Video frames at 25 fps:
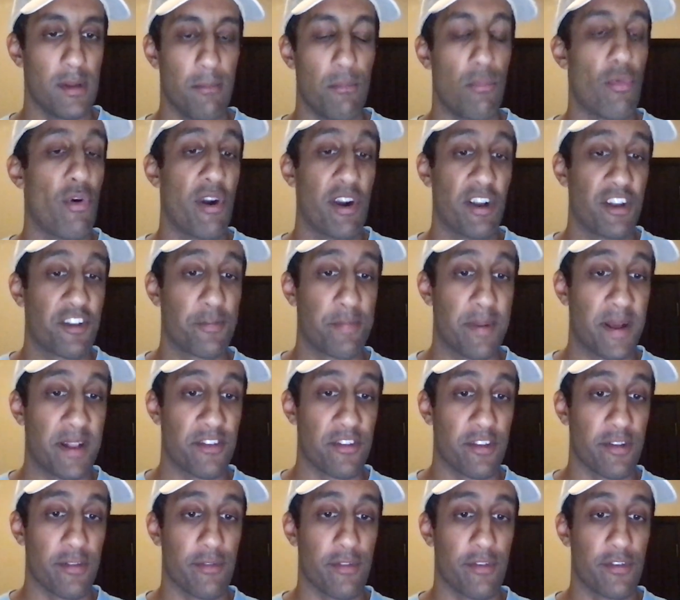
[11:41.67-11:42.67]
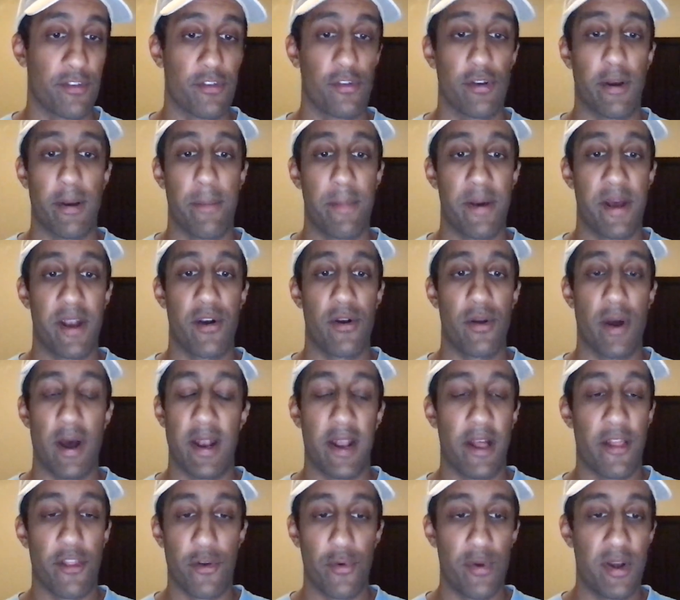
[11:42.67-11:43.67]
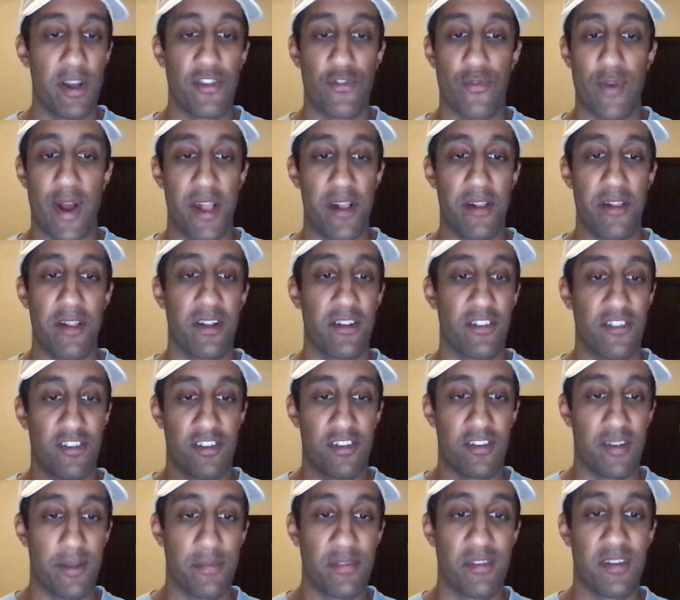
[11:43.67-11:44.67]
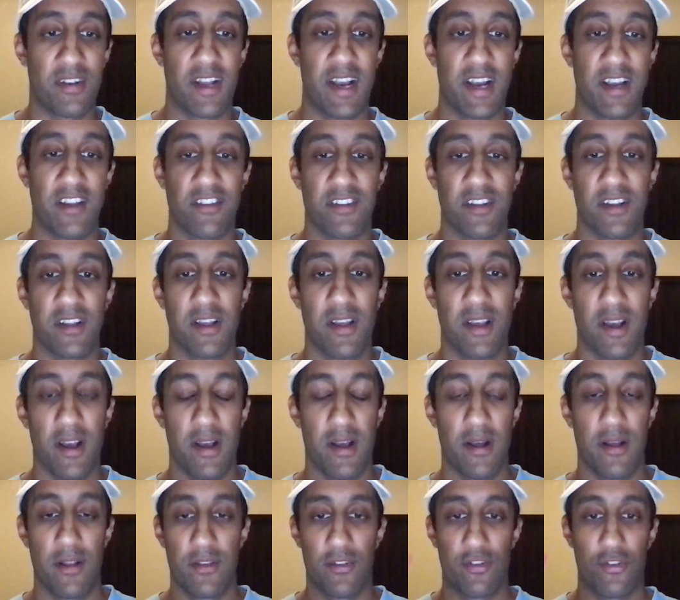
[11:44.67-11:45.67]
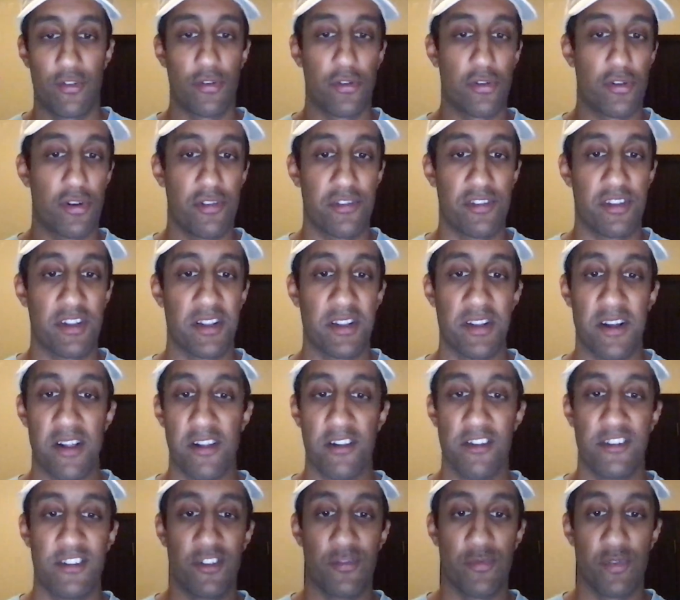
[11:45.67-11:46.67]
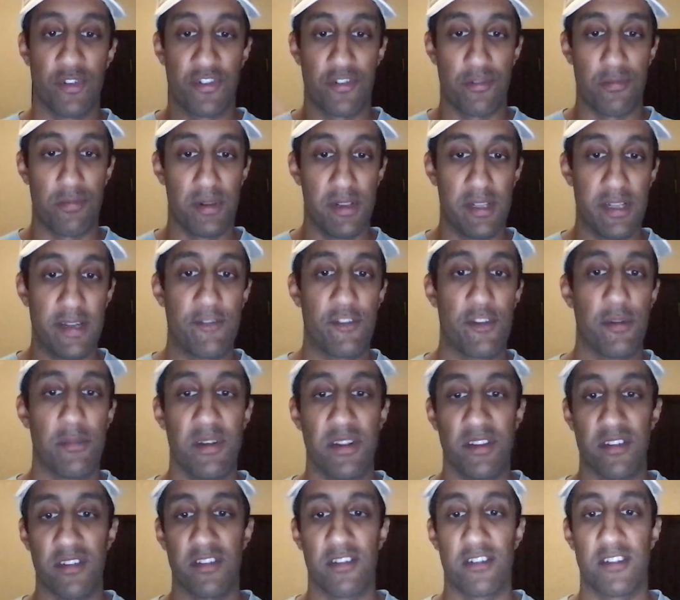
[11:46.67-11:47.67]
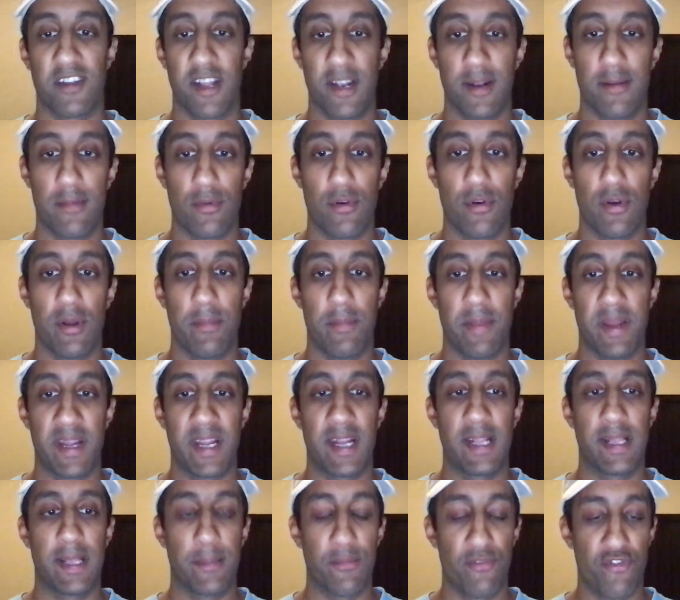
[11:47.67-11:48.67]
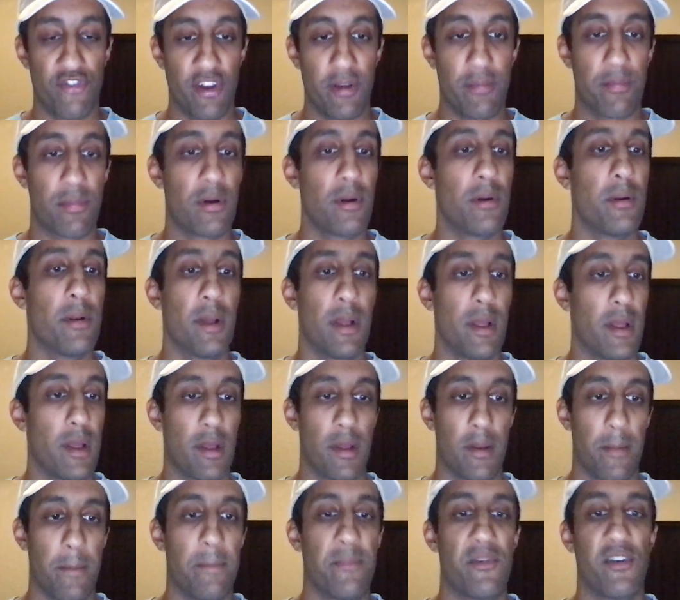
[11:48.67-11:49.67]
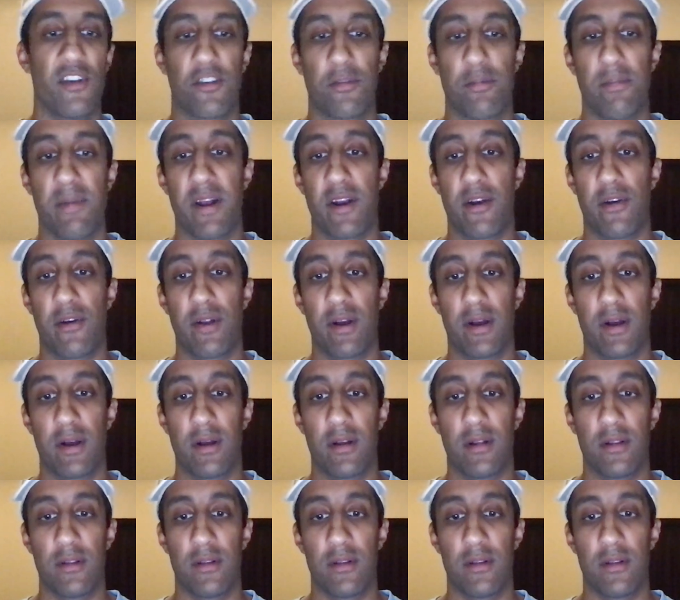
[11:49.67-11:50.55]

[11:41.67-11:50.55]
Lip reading: expensive. So another way is rather than subsidizing so-called technologies which are believed to be sustainable and making them cheaper, just better